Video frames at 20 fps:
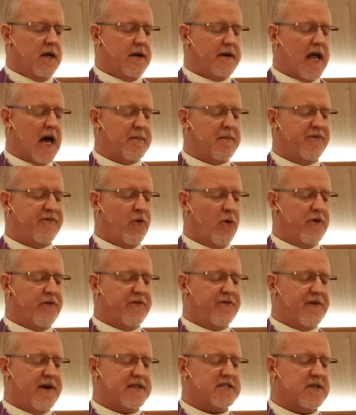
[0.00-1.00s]
Now before the
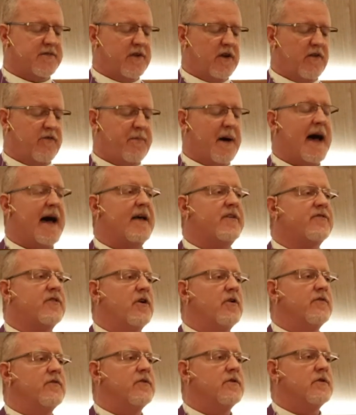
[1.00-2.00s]
festival of
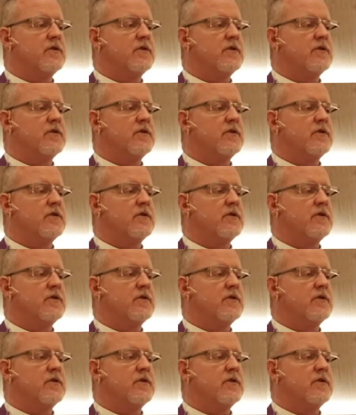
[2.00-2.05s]
Passover,